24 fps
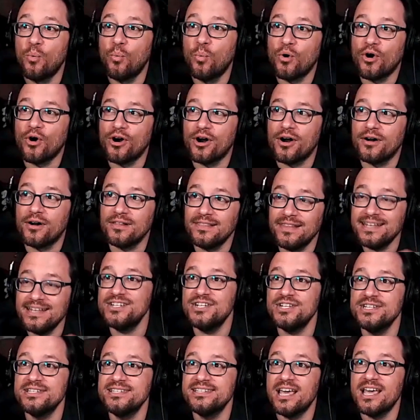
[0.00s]
were, let's
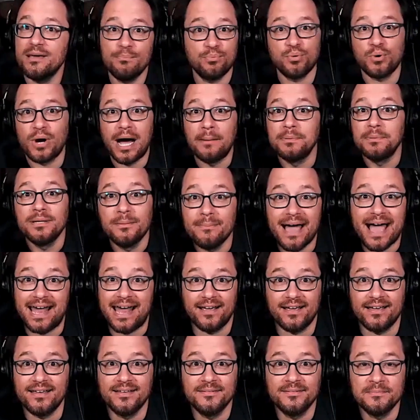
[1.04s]
just say,
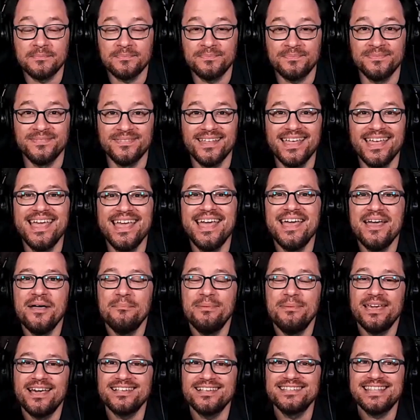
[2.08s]
problematic
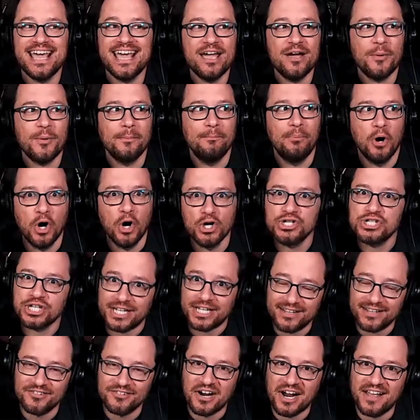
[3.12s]
because they were
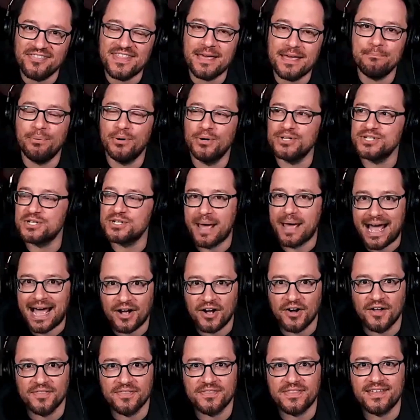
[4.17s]
pushing, right? They pushed
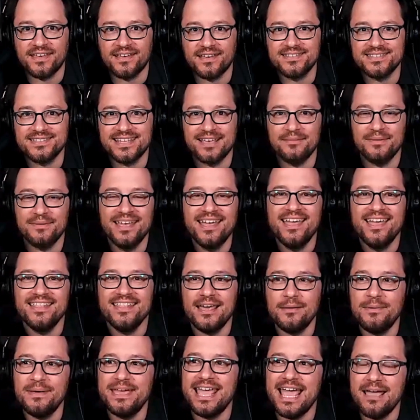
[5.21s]
back on things. They
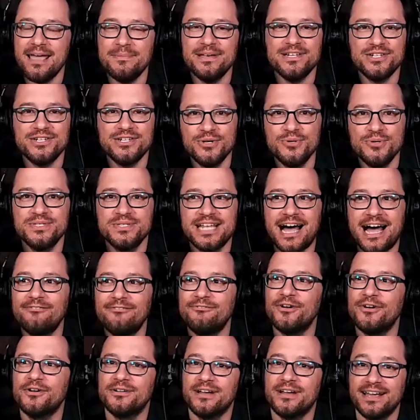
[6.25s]
became issues, not
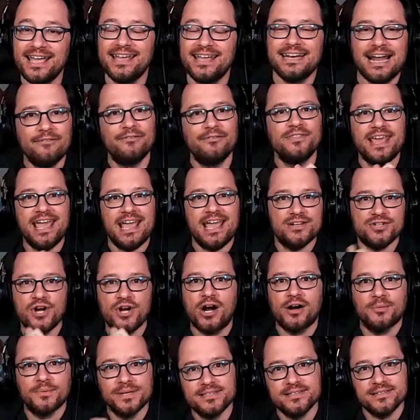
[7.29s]
for the
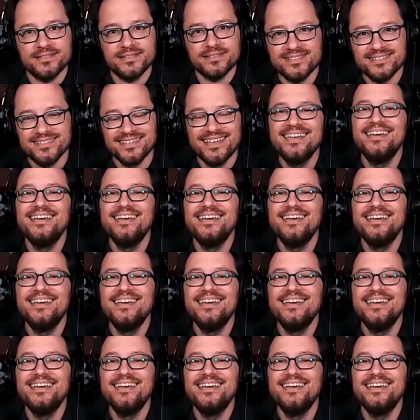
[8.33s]
HR reasons,